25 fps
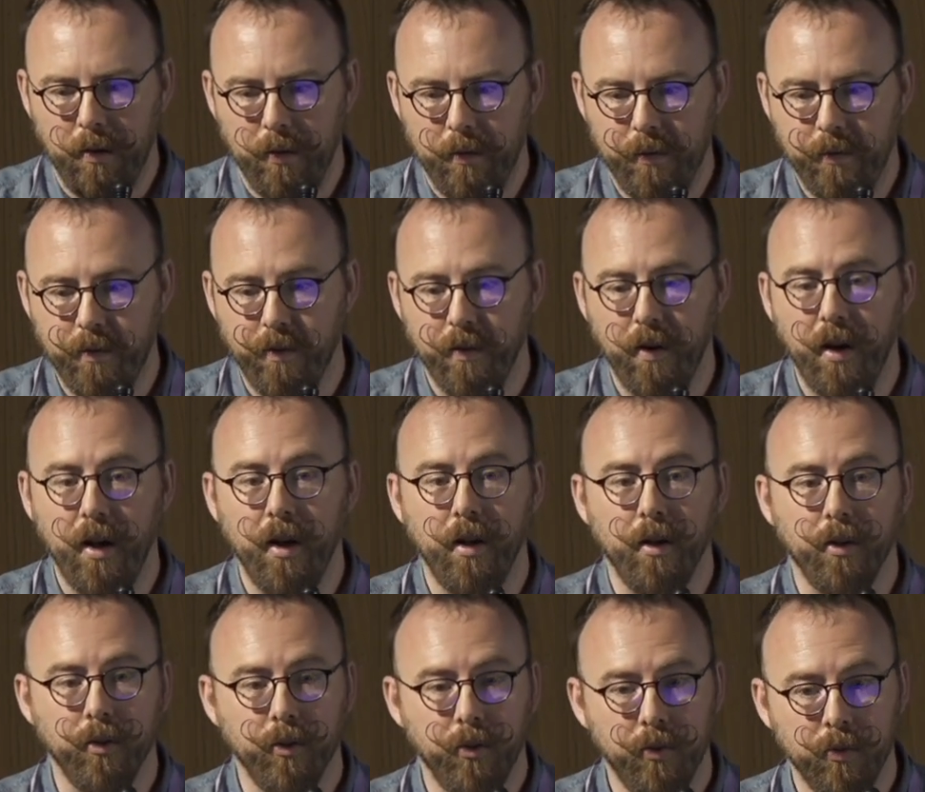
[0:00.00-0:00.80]

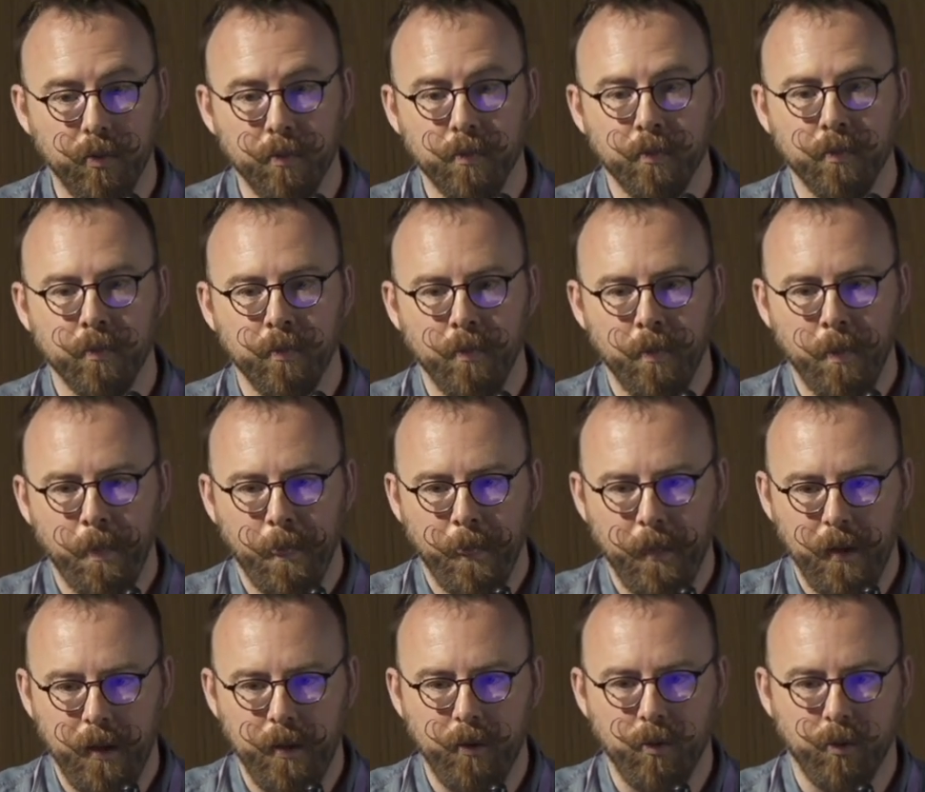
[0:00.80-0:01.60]
trials
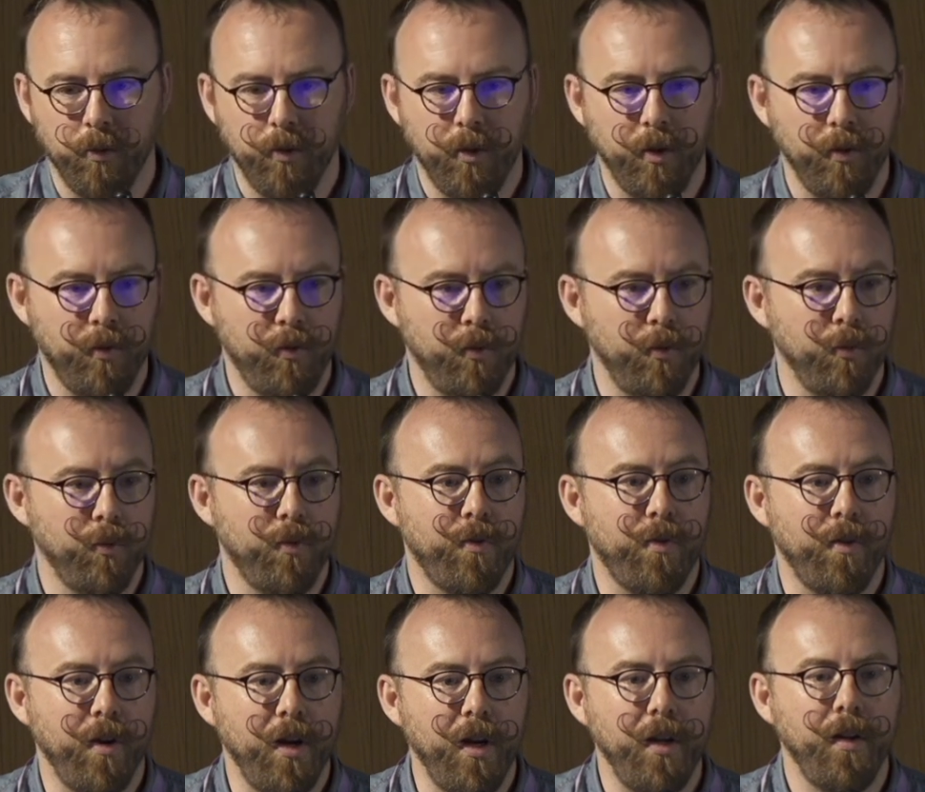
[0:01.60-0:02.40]
in order to
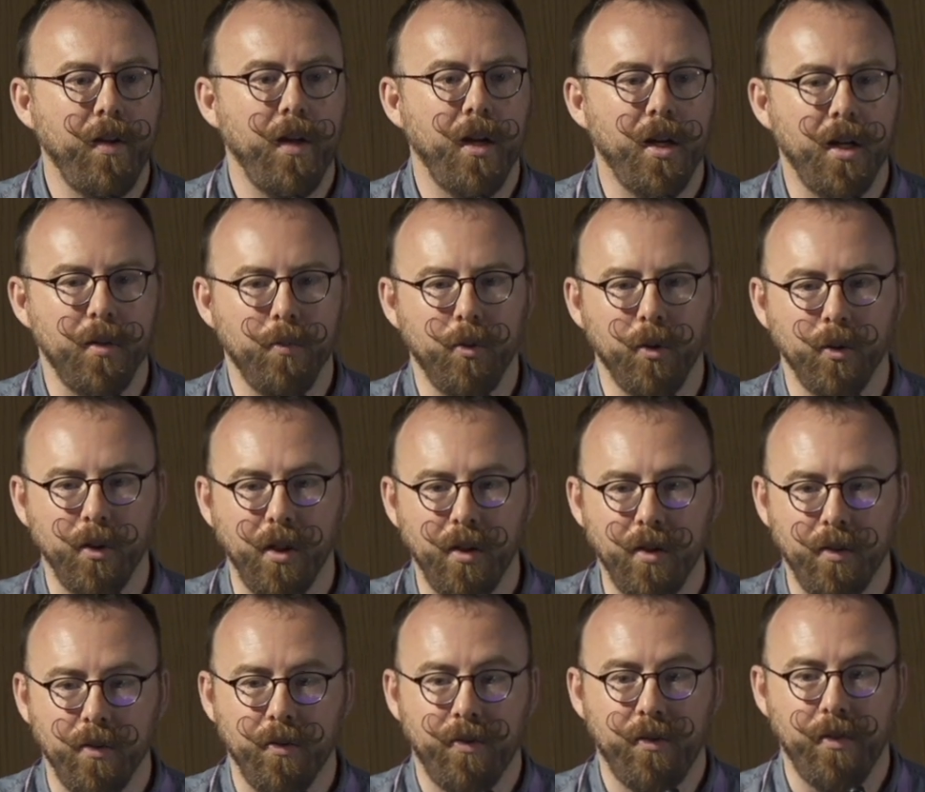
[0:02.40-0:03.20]
train the animal
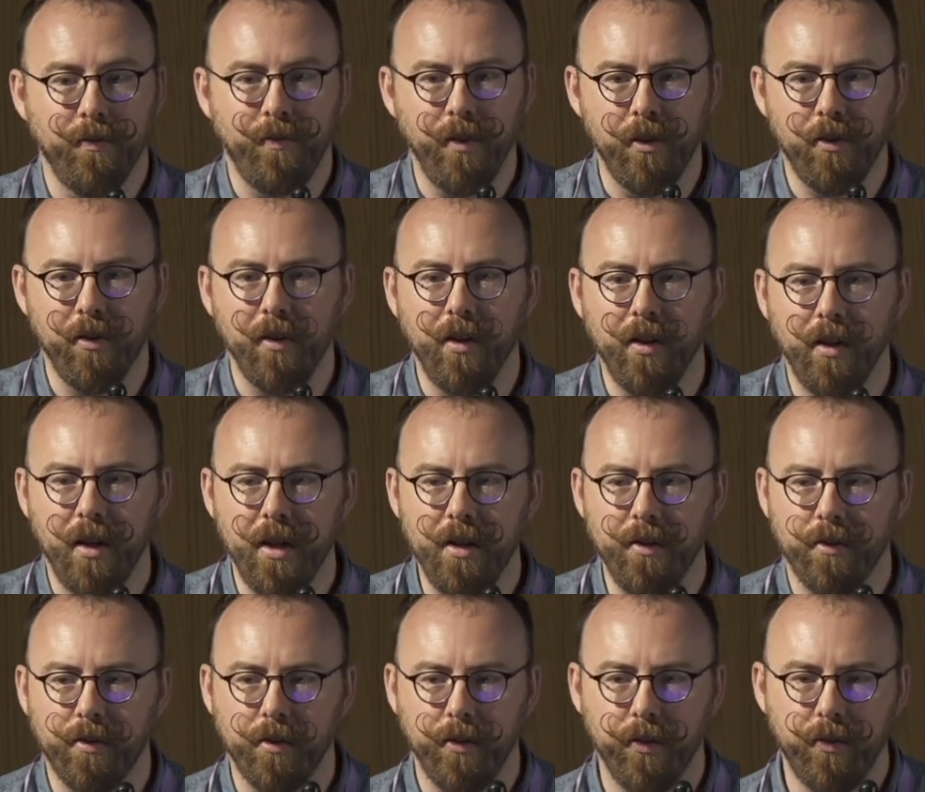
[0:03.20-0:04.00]
in sufficiently
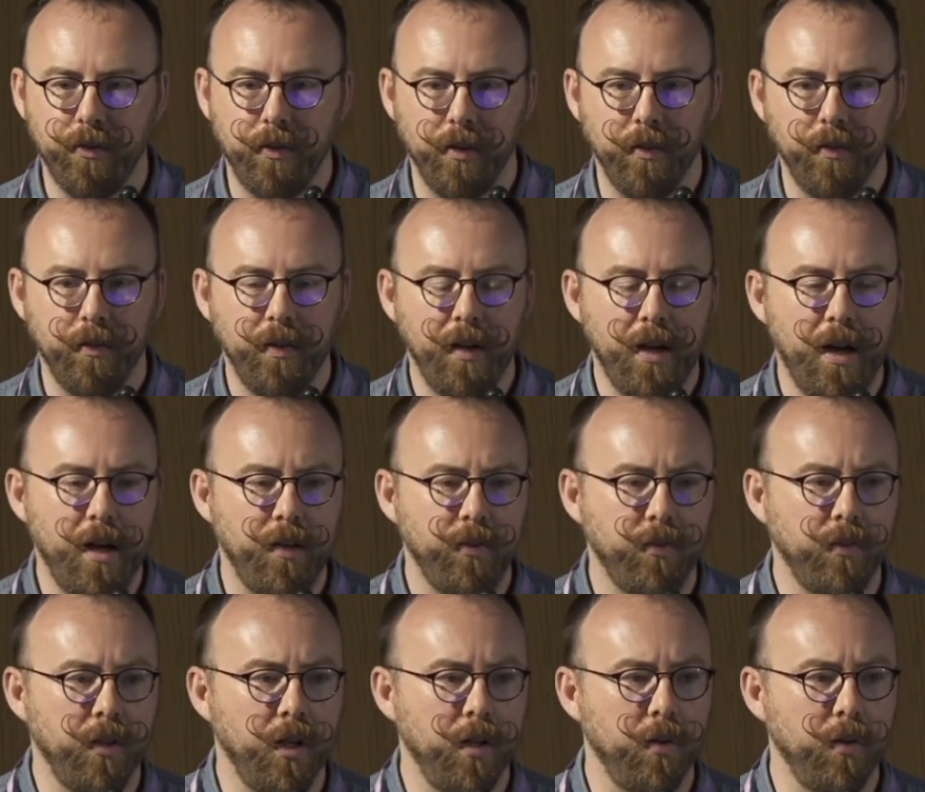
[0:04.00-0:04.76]
interesting task.